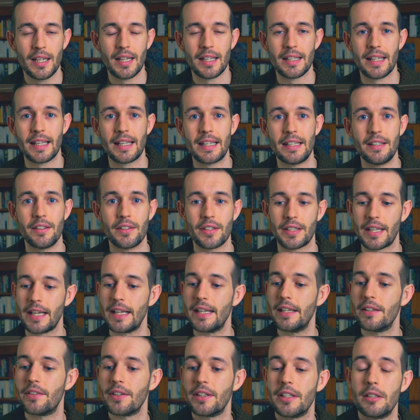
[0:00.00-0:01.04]
They
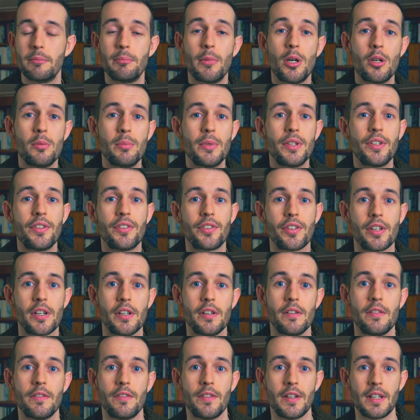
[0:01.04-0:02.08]
indicate in a moment
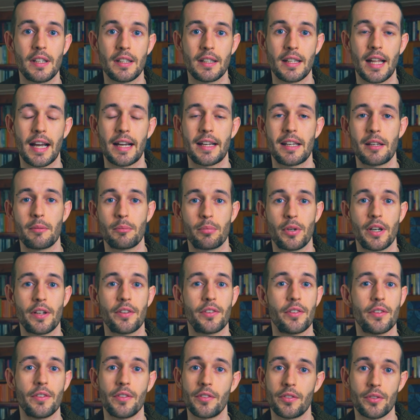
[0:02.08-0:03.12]
of lacking
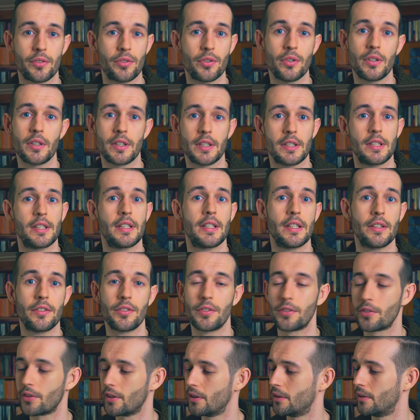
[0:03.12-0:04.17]
presence, you're talking and they
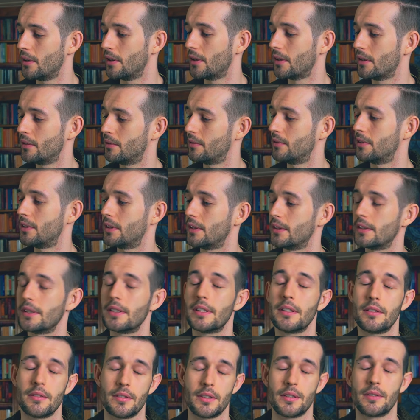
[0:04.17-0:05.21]
just go like, oh,
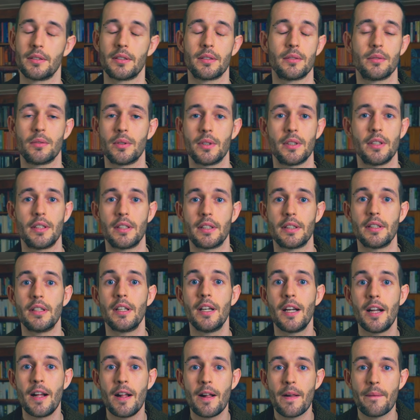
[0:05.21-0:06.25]
yeah, and
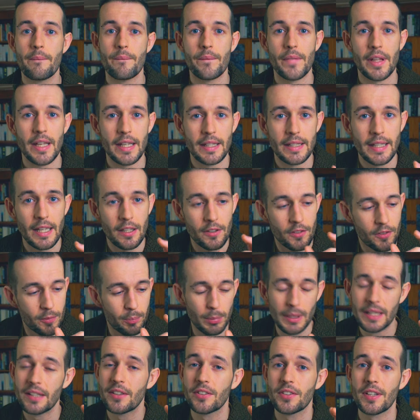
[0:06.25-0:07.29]
in that
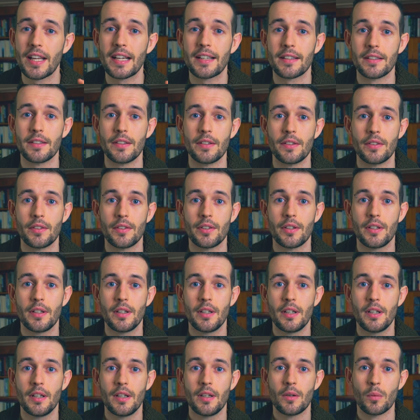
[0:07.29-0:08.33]
split second,
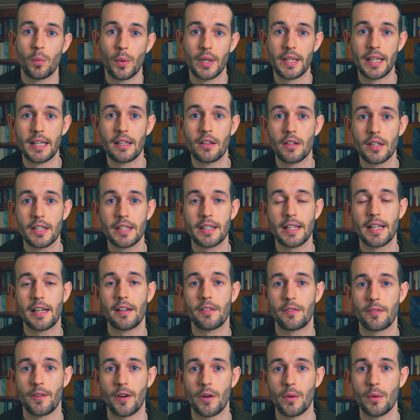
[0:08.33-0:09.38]
when they look at their
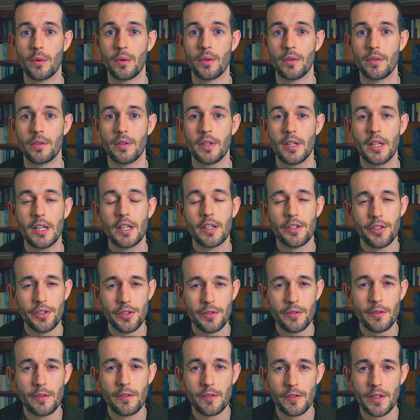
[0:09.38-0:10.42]
phone,
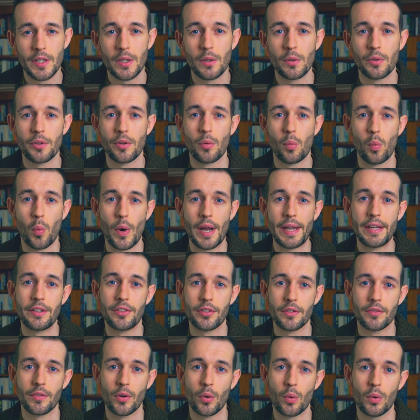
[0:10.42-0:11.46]
you feel the weight
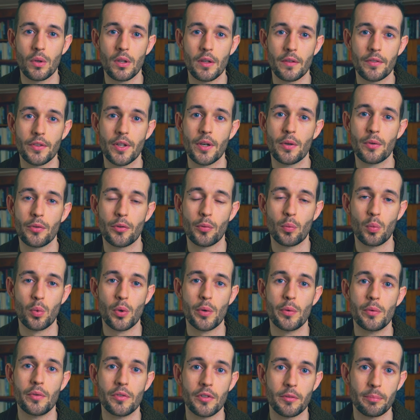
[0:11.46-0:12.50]
of all of those
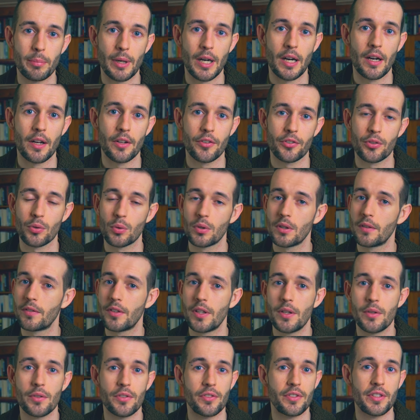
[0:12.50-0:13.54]
wounds past, all of
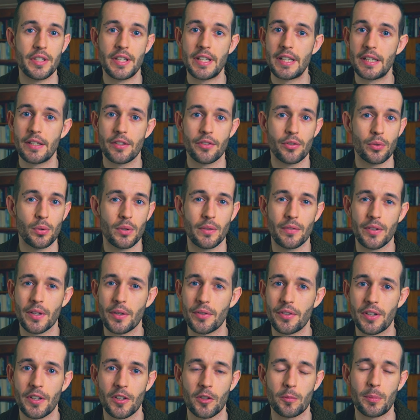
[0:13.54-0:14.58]
those years, all of
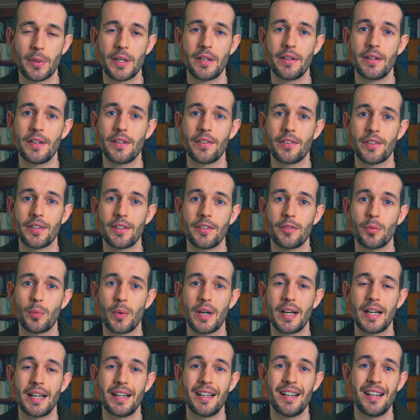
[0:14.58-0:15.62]
those experiences
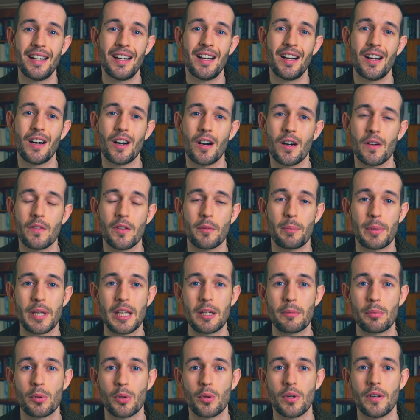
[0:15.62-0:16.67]
where other
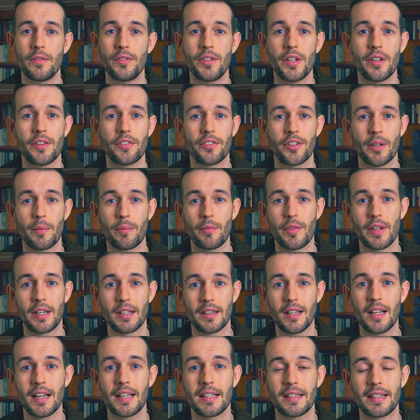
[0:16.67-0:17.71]
people have done something
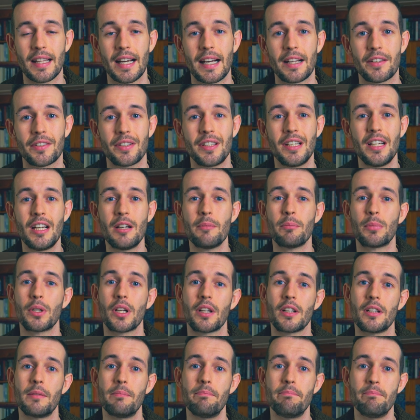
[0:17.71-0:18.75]
like that, but
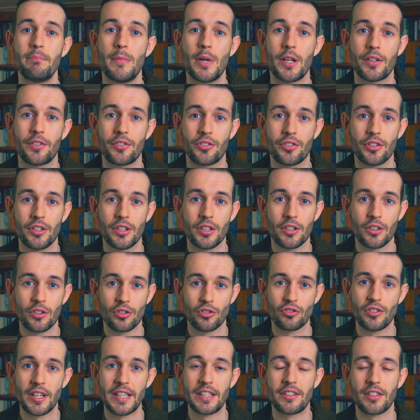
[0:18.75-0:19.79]
on a much
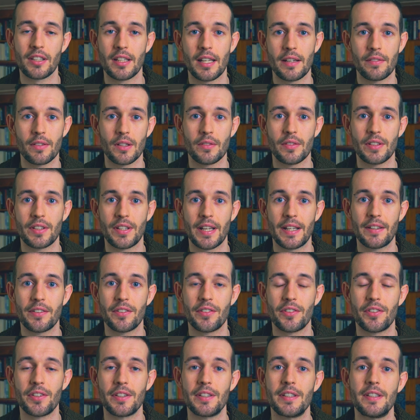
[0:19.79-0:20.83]
greater level of
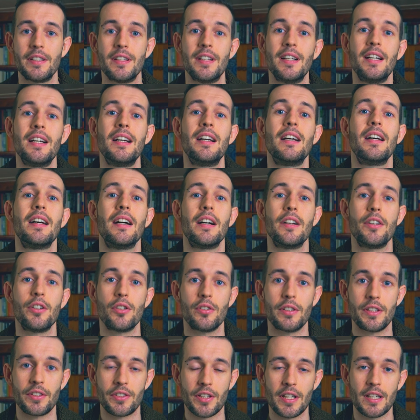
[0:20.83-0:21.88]
intensity, and
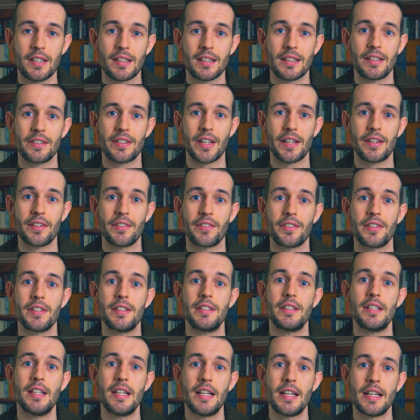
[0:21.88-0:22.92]
your internal
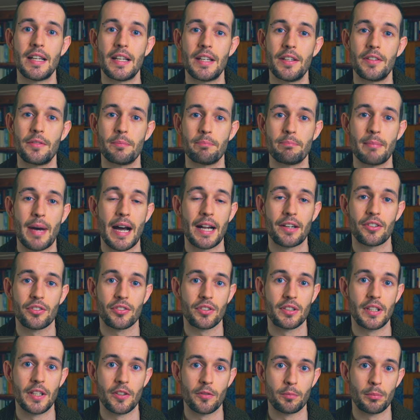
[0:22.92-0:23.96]
intensity is
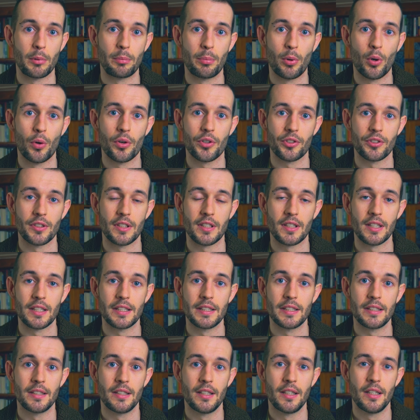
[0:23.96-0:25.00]
matched
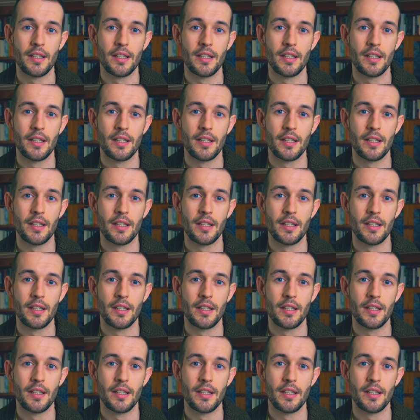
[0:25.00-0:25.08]
disproportionately.